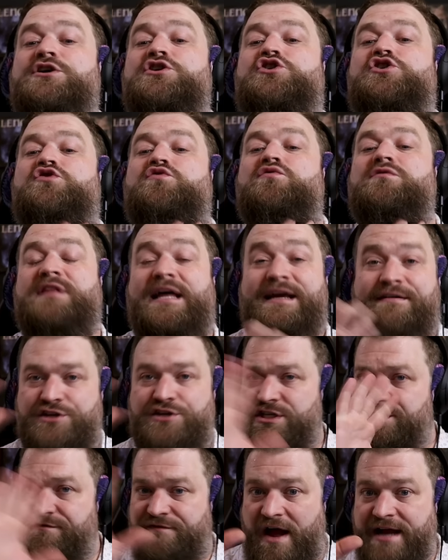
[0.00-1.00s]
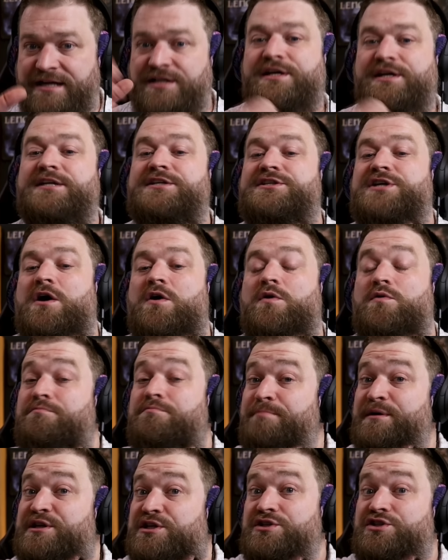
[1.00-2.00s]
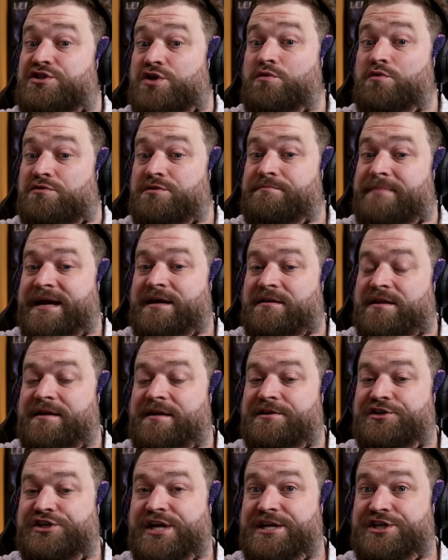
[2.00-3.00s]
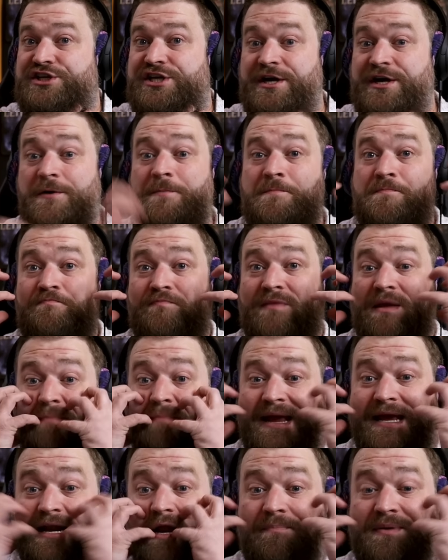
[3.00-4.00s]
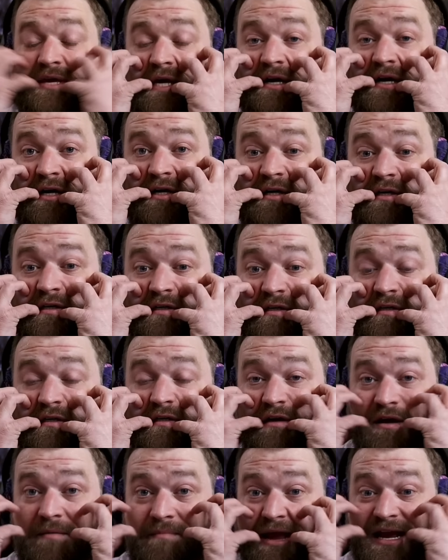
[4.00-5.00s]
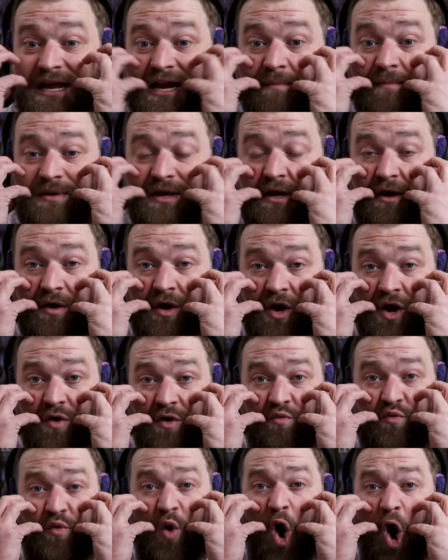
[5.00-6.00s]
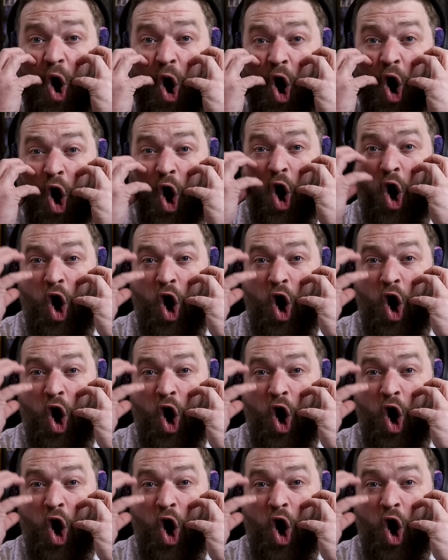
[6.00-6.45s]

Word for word: control like just find a good tone but don't make a lot of the change here make it up here make it up here whoa